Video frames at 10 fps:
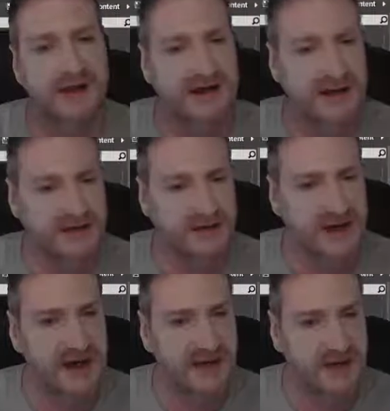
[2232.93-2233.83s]
And then next
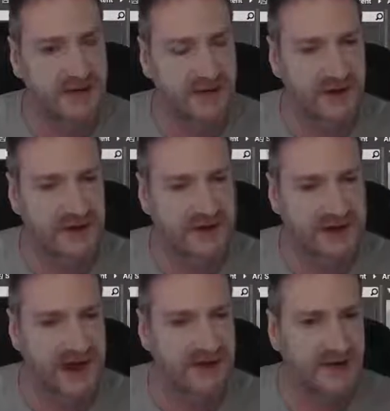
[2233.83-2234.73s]
week, I think we'll
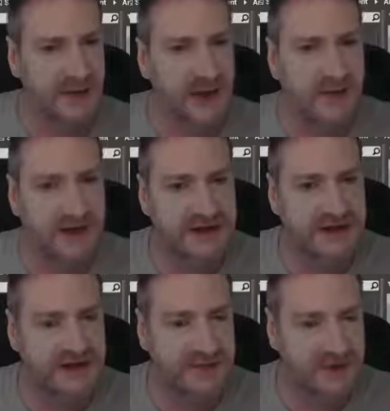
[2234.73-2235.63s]
start the week by
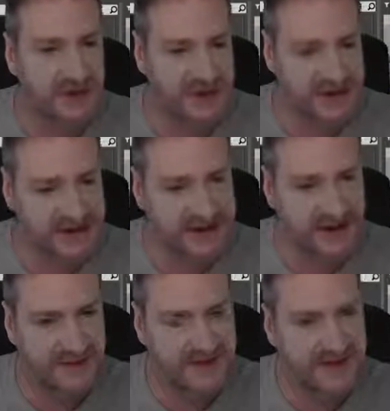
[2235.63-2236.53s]
doing that project in
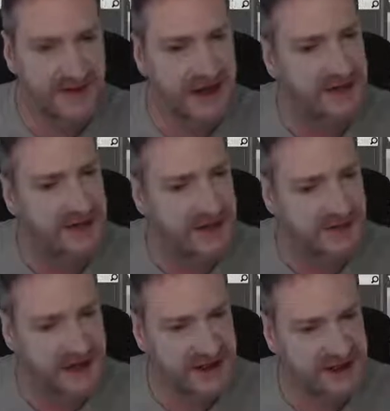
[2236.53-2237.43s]
Substance Painter by
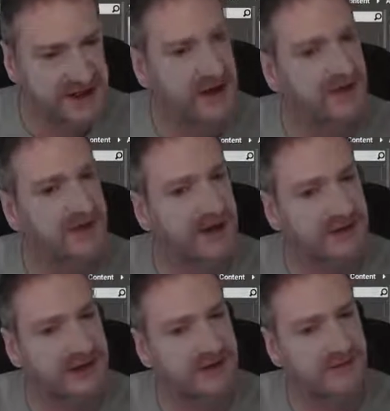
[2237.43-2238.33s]
texturing up
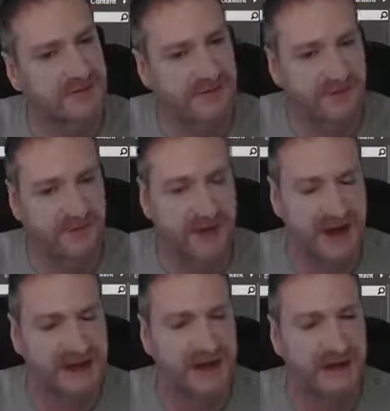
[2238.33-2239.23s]
that
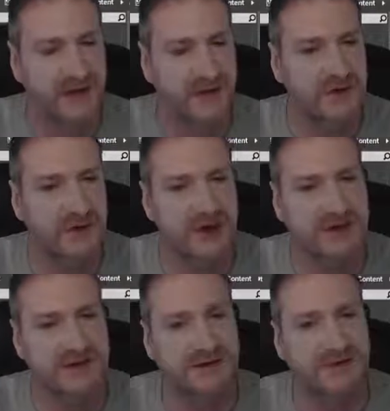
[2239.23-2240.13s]
pedestal, that wooden
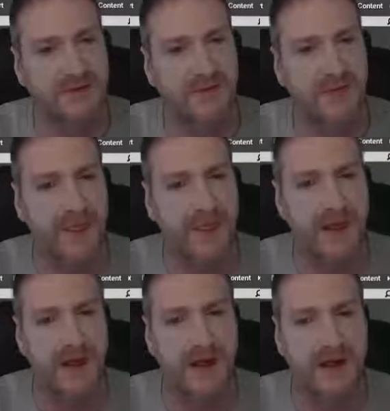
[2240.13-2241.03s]
pedestal.
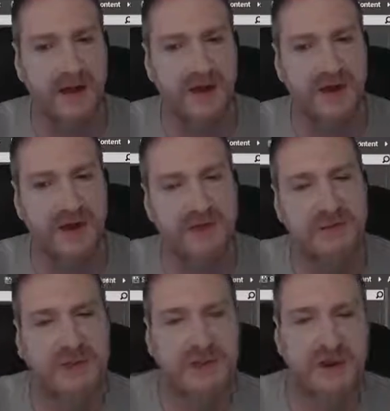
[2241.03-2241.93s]
And then we can
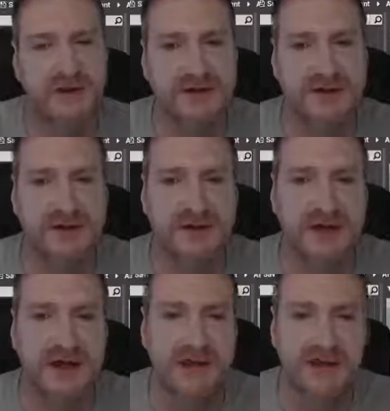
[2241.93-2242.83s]
move on to
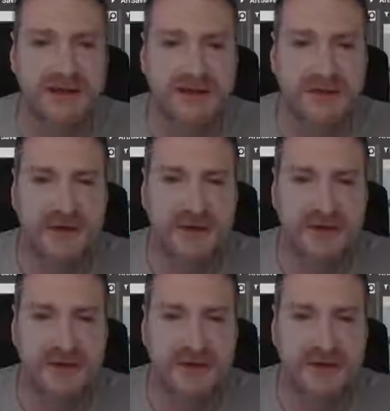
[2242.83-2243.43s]
the rest of the